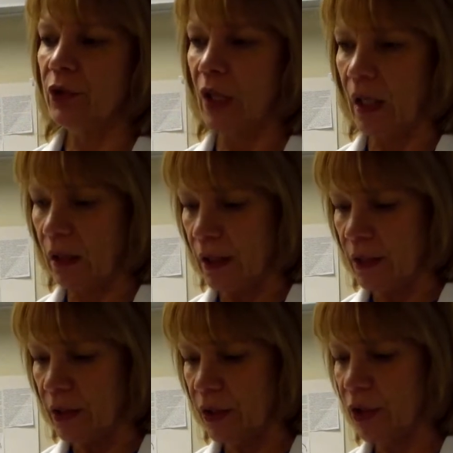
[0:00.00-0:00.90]

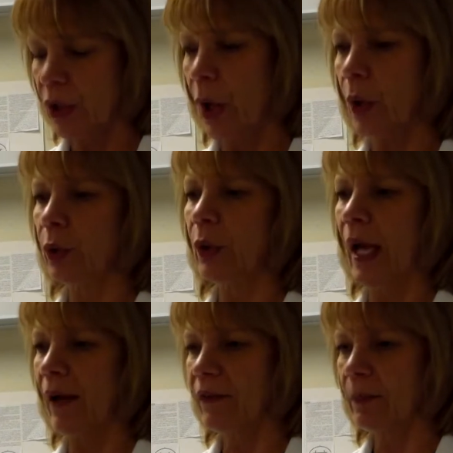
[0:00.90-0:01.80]
checklist. So you
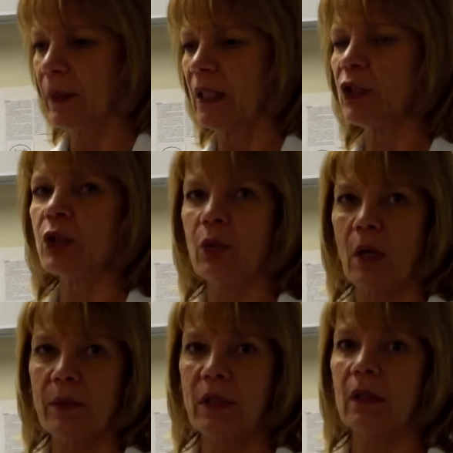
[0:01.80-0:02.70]
have to be in
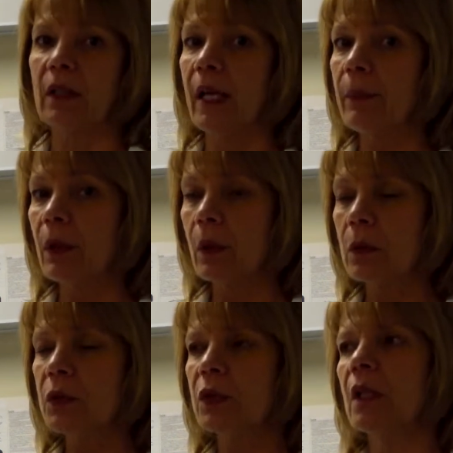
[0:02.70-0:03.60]
scrubs and a lab
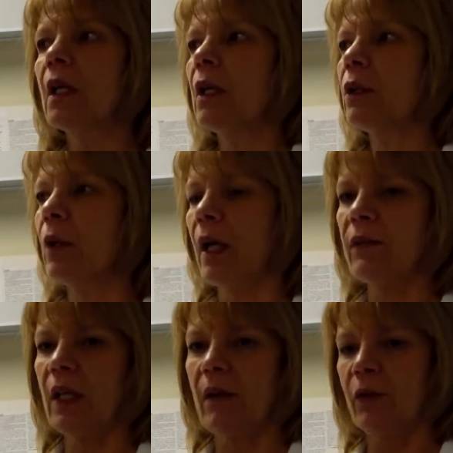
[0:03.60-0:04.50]
coat. You
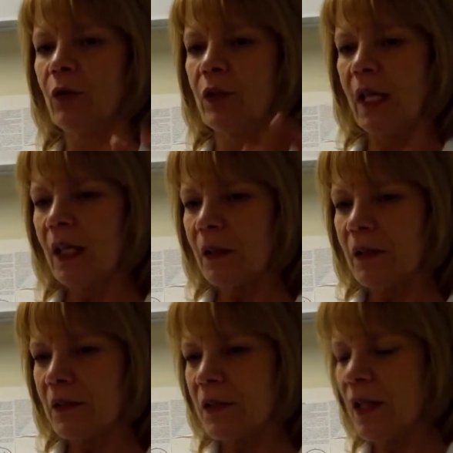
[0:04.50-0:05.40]
have to have your
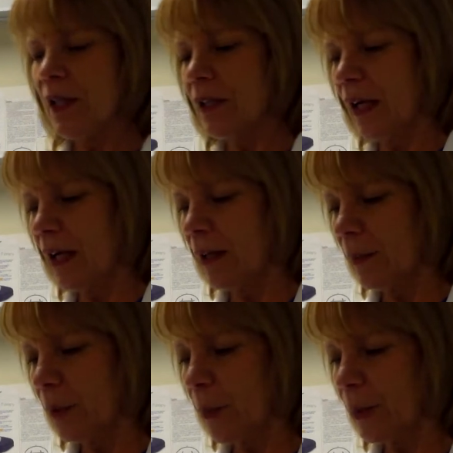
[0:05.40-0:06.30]
nails
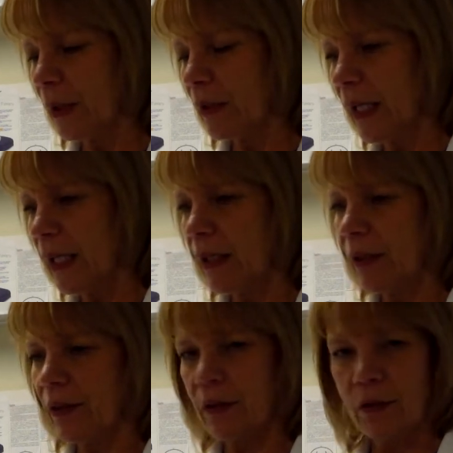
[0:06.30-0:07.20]
the appropriate
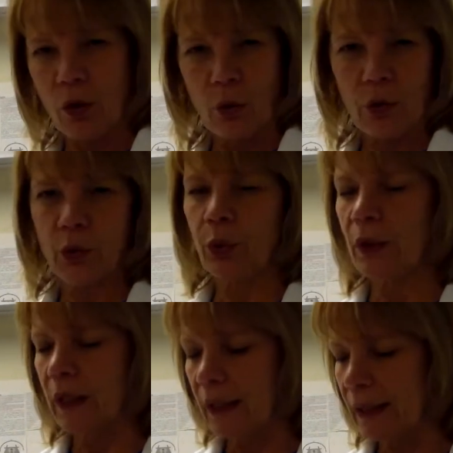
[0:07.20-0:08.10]
length, no
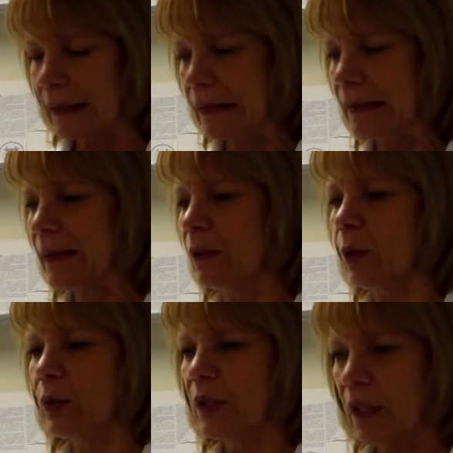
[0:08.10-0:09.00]
acrylics,
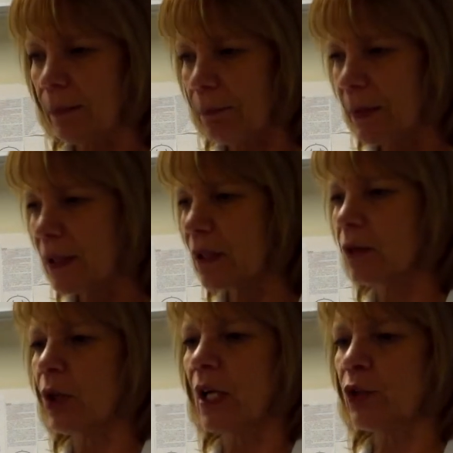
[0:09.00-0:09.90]
no tips,
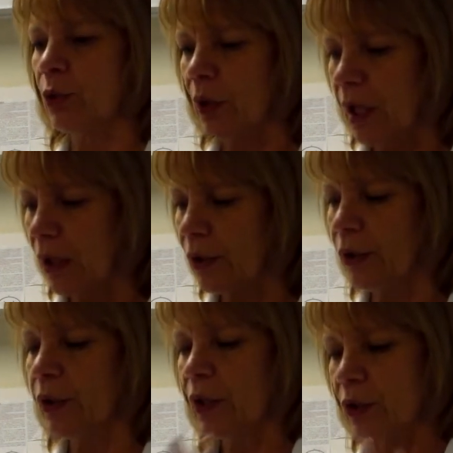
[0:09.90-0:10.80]
natural
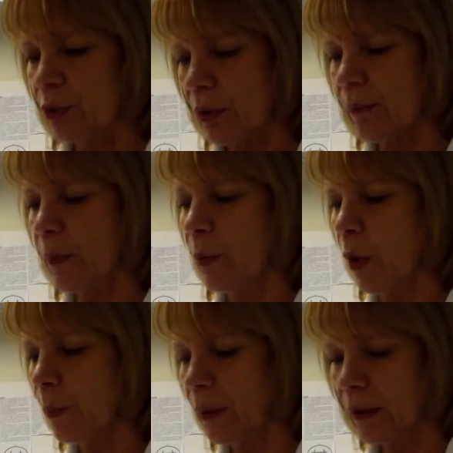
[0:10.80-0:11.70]
color, trimmed
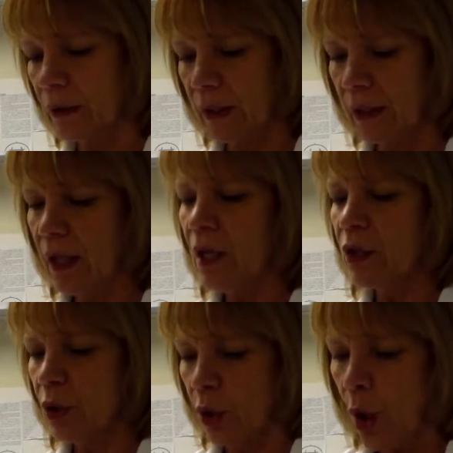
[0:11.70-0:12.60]
appropriately.
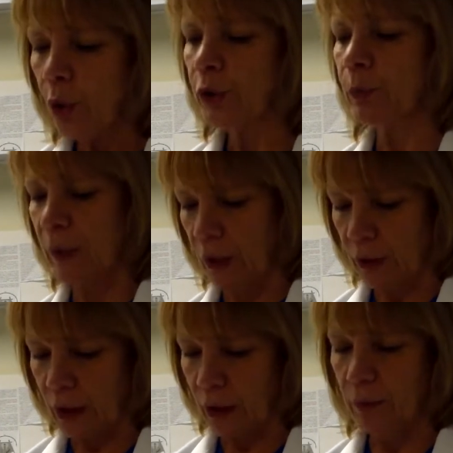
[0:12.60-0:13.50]
So the whole spiel
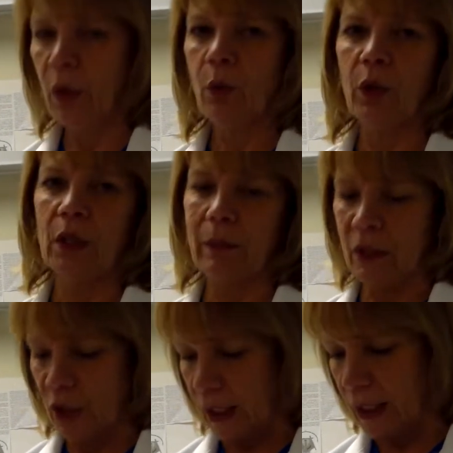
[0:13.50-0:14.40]
here we're going to be
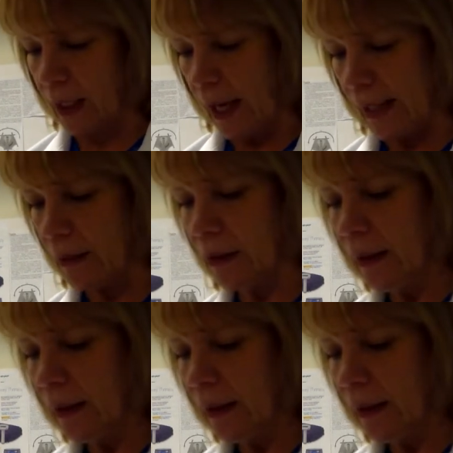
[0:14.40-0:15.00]
checking on.